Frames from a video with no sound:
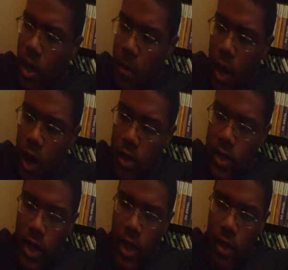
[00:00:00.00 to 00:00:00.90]
coming
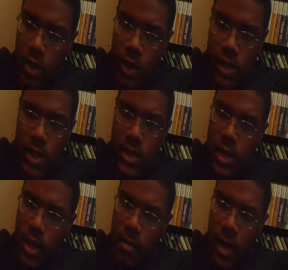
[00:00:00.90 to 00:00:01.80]
all together, because they
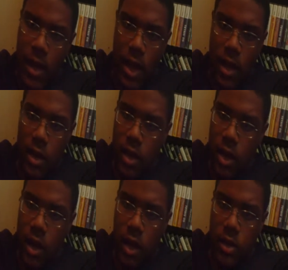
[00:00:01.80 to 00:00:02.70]
said by the end of
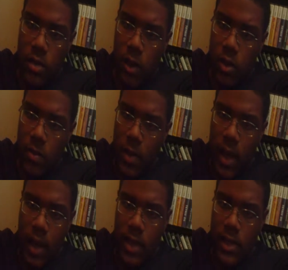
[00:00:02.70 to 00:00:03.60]
the year it's supposed to
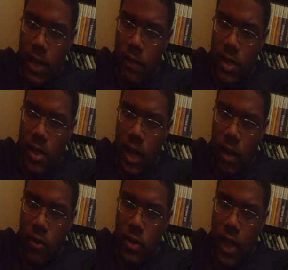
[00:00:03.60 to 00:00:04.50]
be at least 70
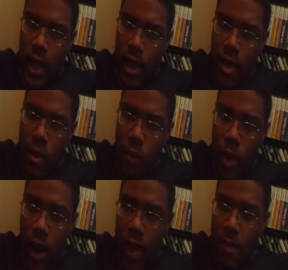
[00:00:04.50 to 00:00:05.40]
titles that
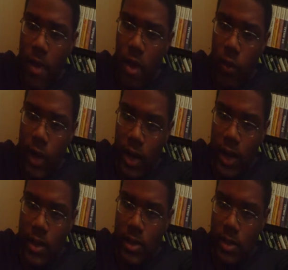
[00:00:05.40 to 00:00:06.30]
would have been
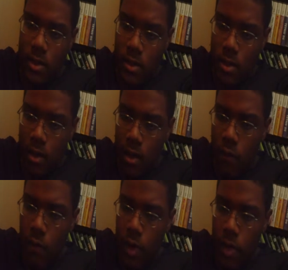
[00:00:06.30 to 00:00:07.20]
released
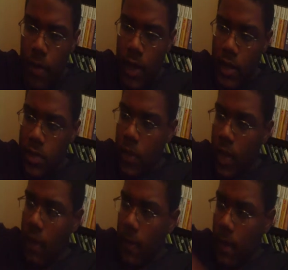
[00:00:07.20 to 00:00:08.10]
for the
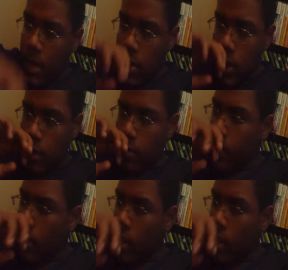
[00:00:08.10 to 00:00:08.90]
PSP this year.